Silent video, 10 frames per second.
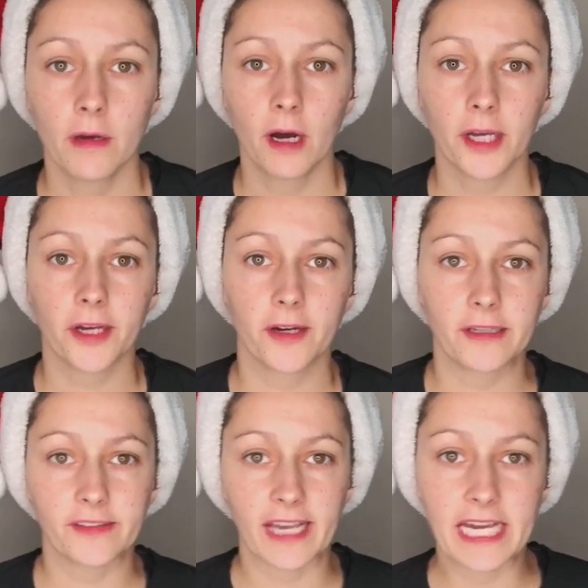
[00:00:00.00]
Hi
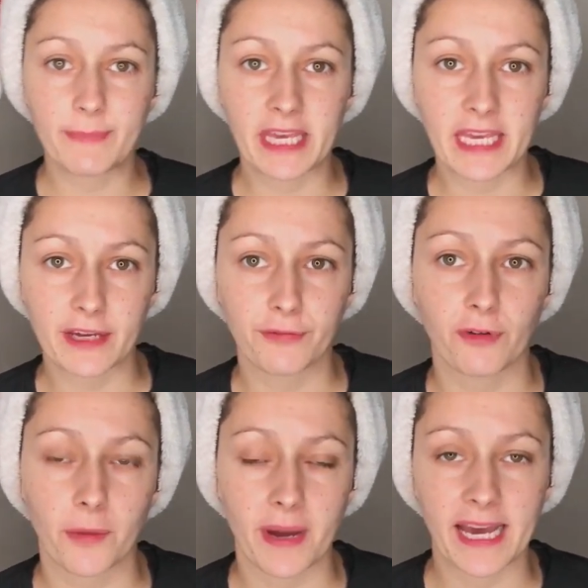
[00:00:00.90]
guys, Amy here
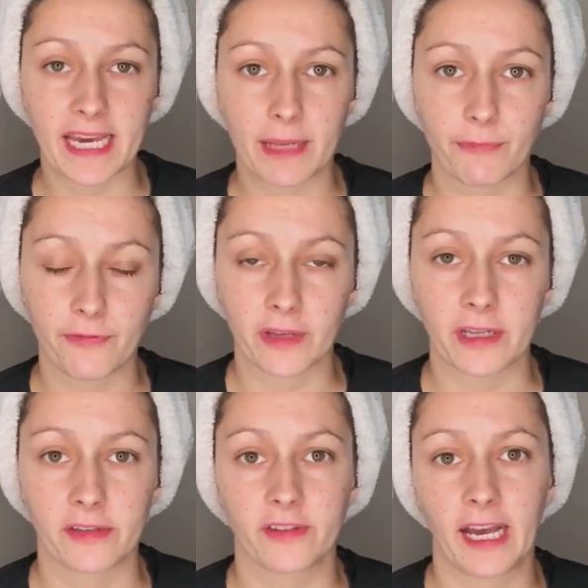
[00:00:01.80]
from ALM
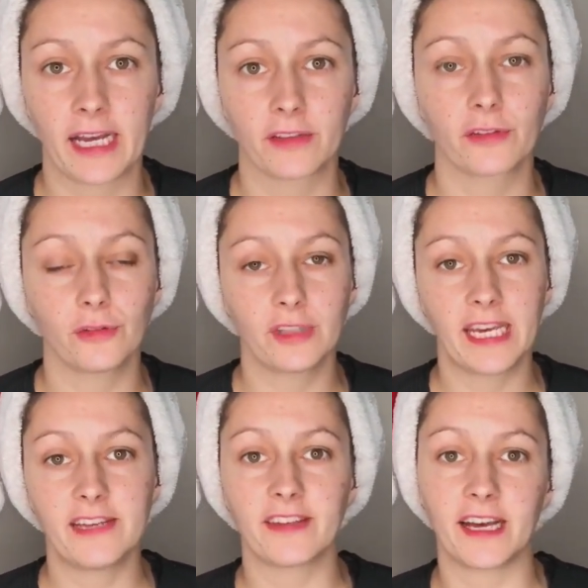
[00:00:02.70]
Fitness, and
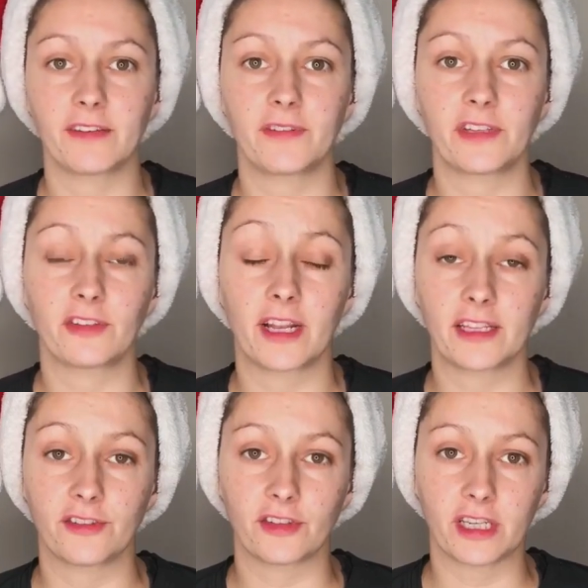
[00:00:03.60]
today's Advent
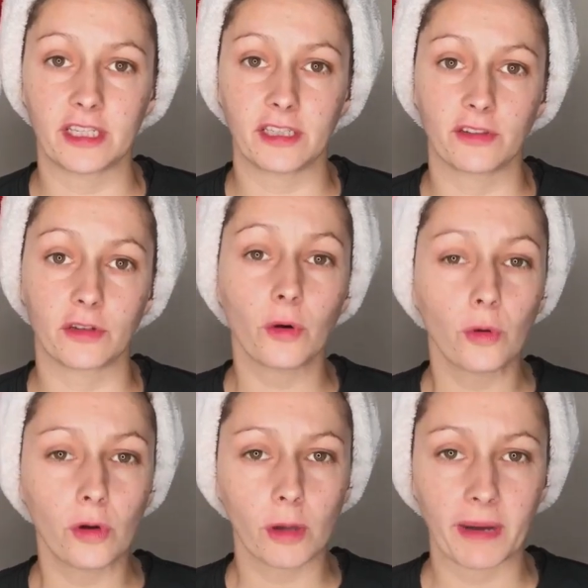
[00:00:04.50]
Challenge is
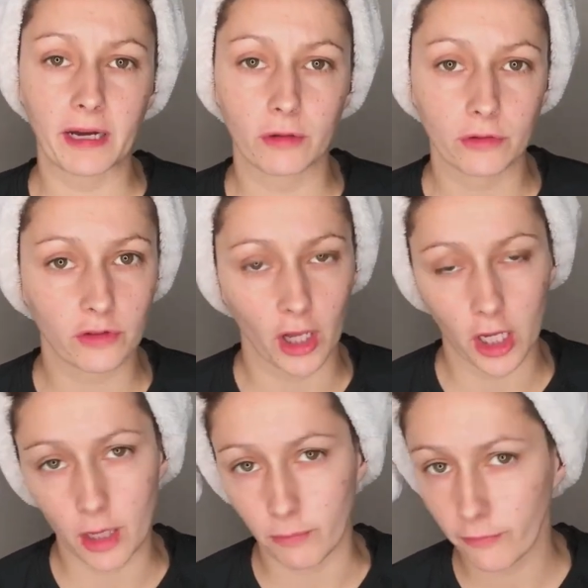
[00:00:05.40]
all about
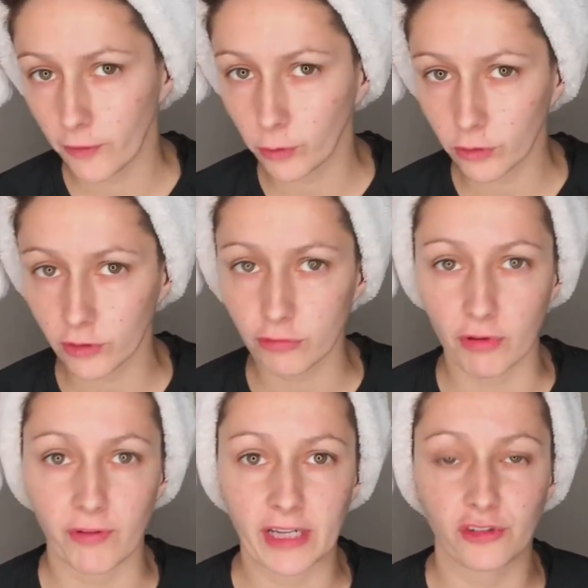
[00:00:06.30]
focus,
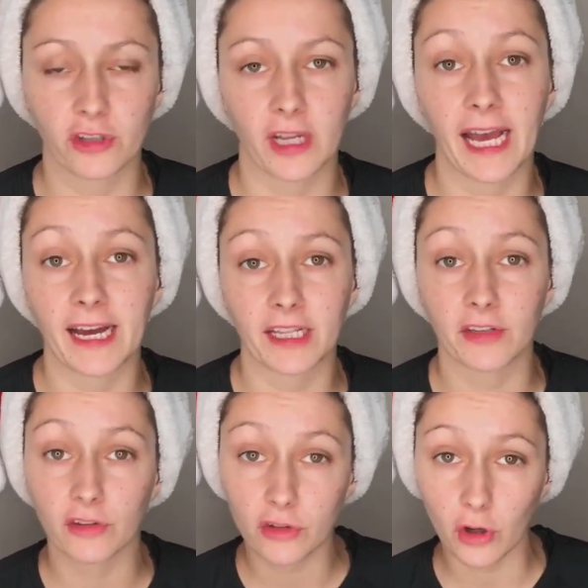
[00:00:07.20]
reflection
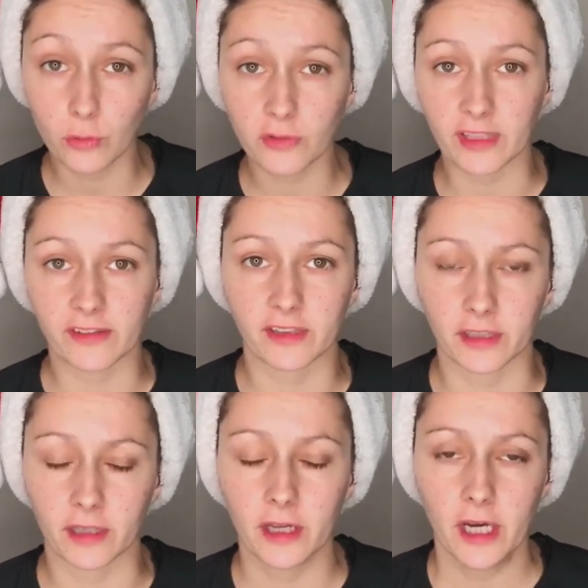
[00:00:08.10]
and goal
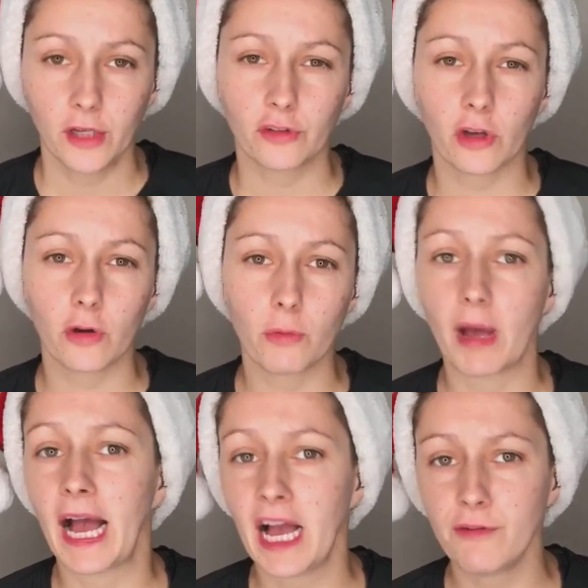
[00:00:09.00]
setting. So
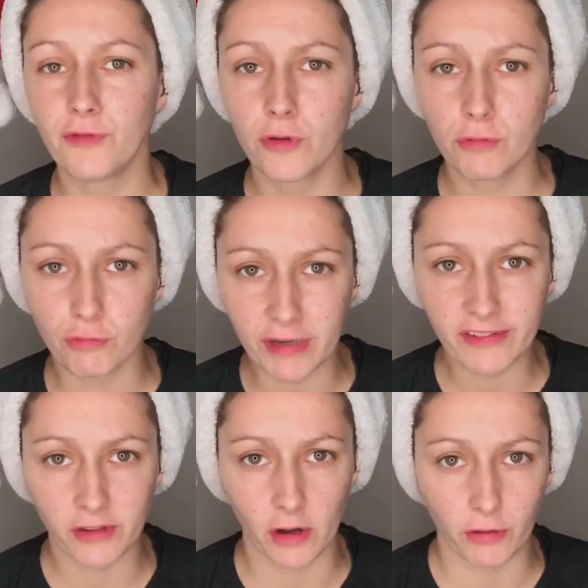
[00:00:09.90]
have you
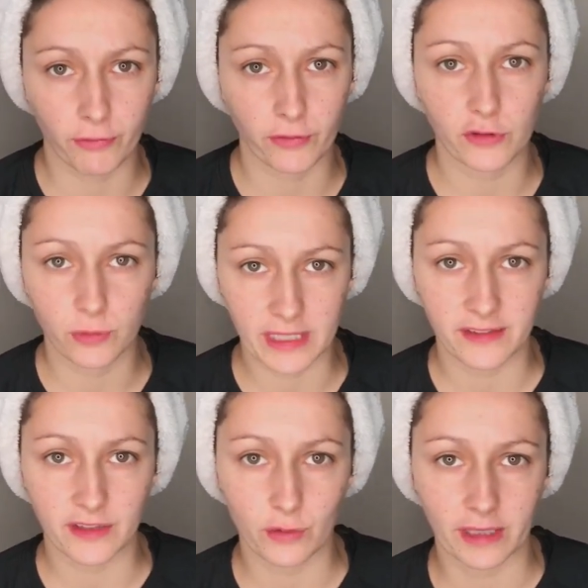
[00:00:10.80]
written off
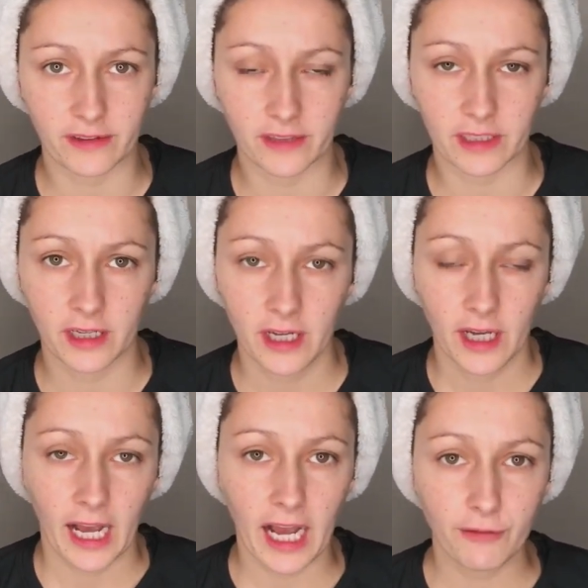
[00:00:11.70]
2020?
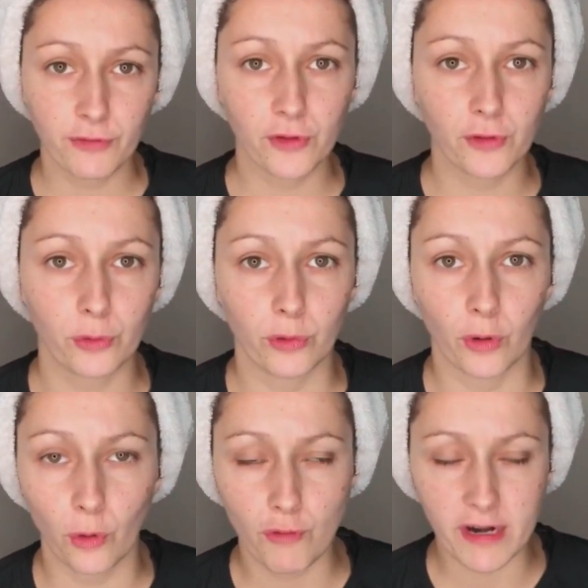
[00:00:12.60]
Have you
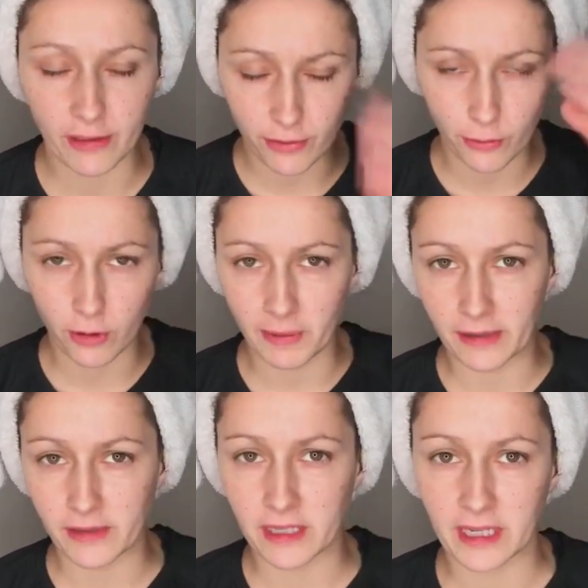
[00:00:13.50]
already thought about
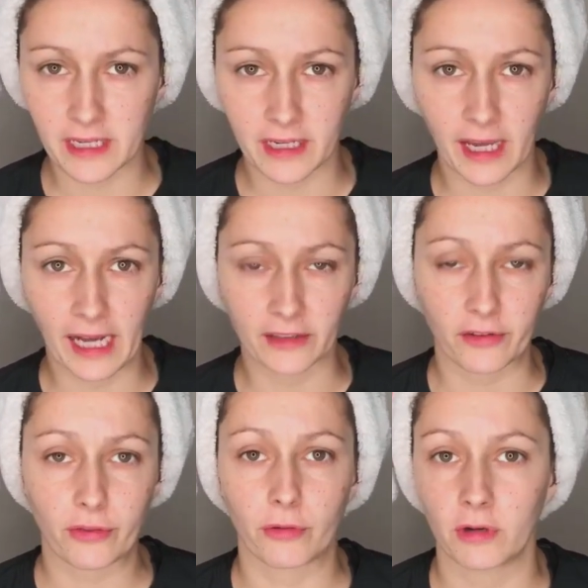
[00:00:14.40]
the year and
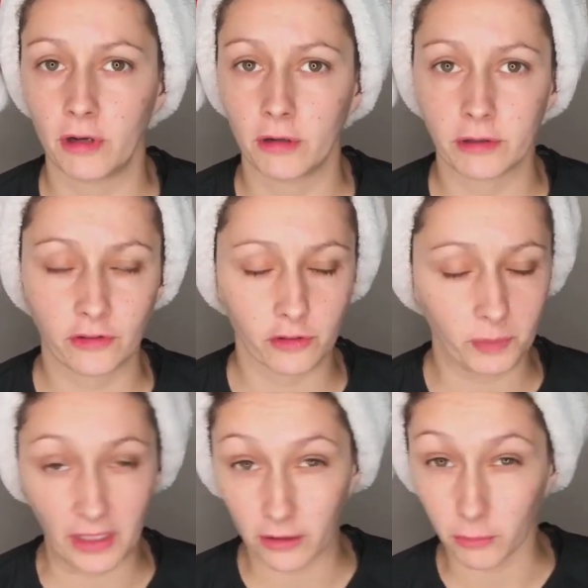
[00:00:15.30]
thought, oh, it's just
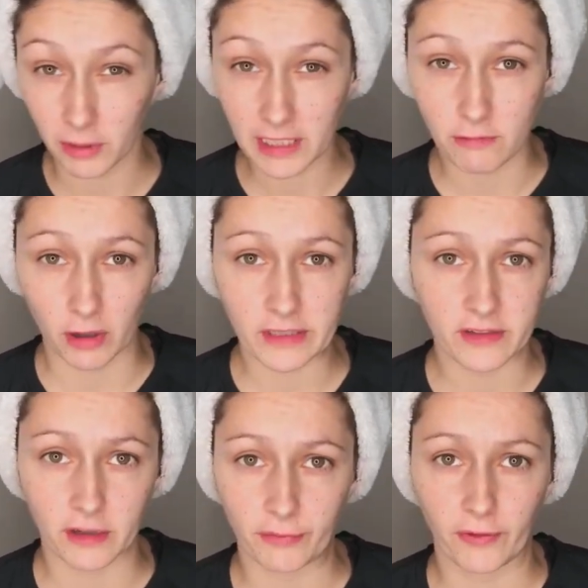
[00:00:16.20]
been a complete
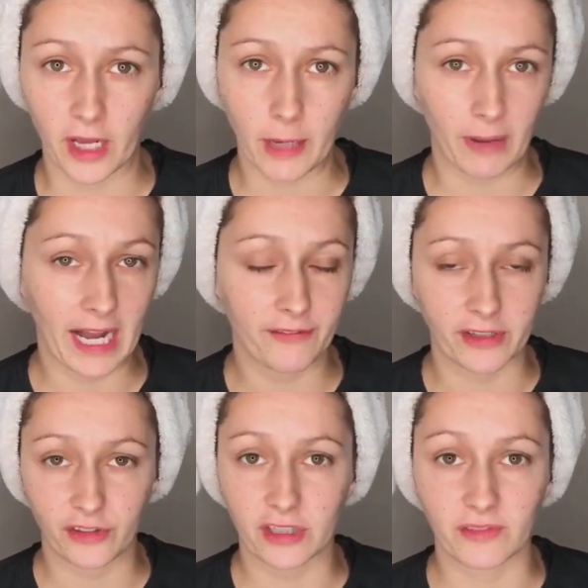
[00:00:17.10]
write-off, I haven't
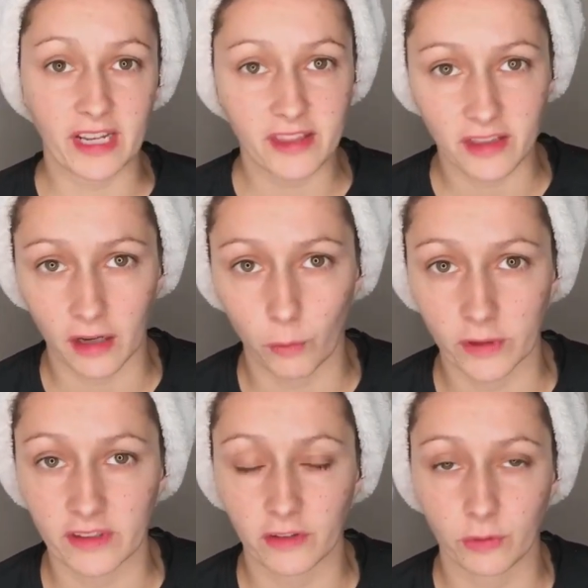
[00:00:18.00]
achieved anything that I
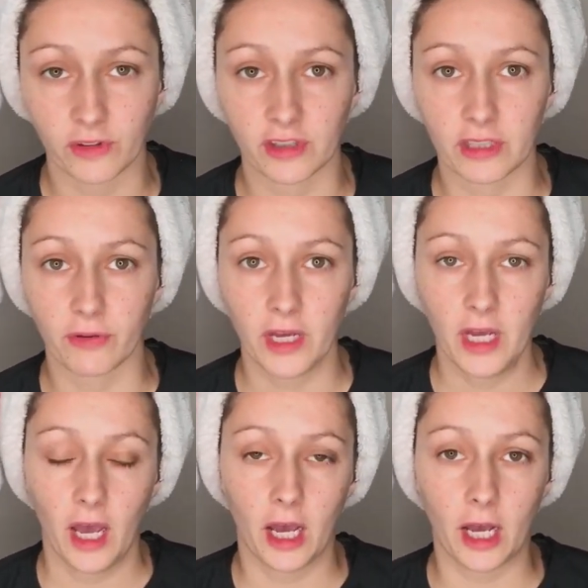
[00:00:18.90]
wanted to achieve,
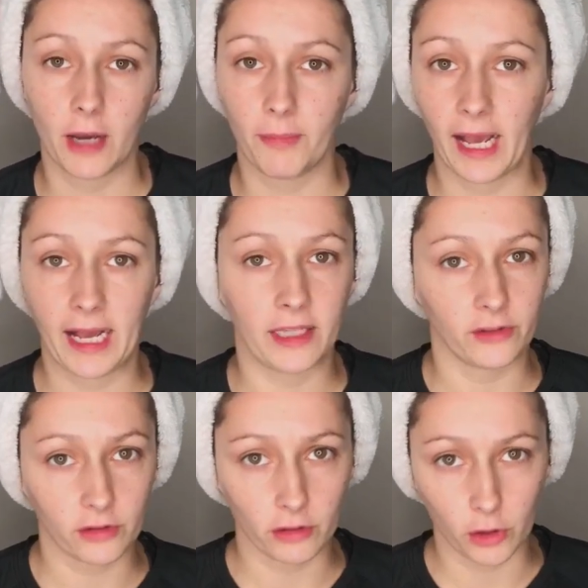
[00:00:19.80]

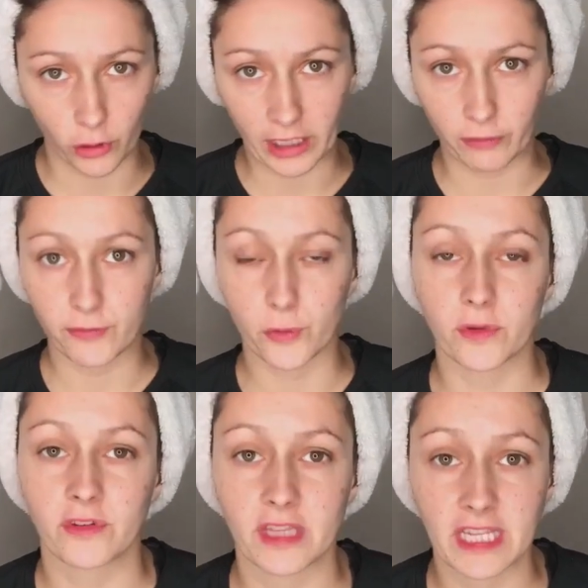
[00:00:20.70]
and looking forward
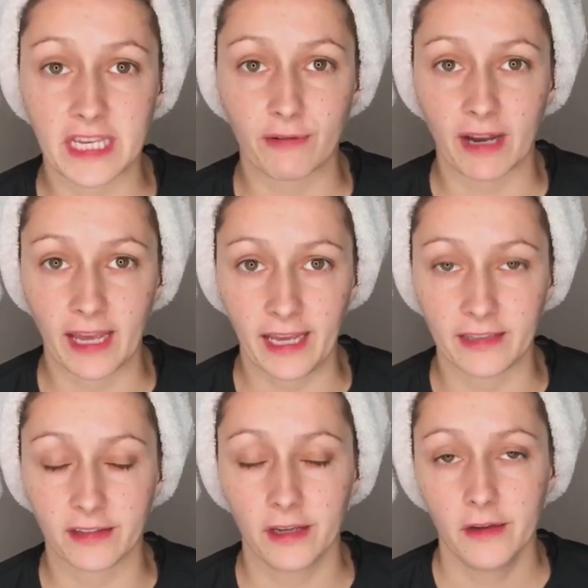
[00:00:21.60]
to the year ahead?